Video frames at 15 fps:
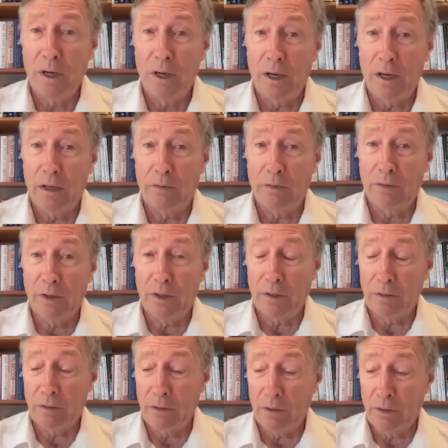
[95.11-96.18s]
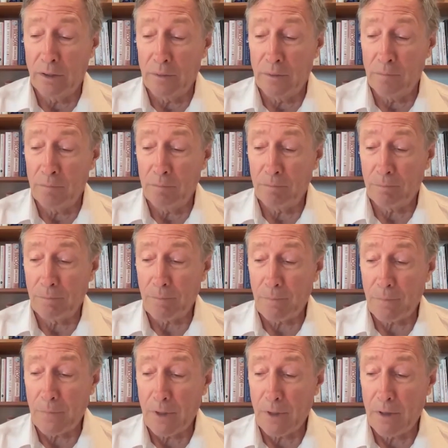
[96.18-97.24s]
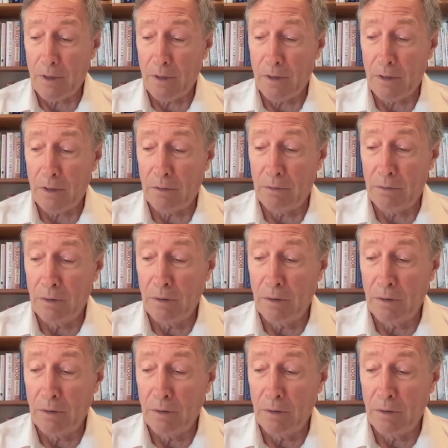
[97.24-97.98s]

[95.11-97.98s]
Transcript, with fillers: And then um, uh, uh,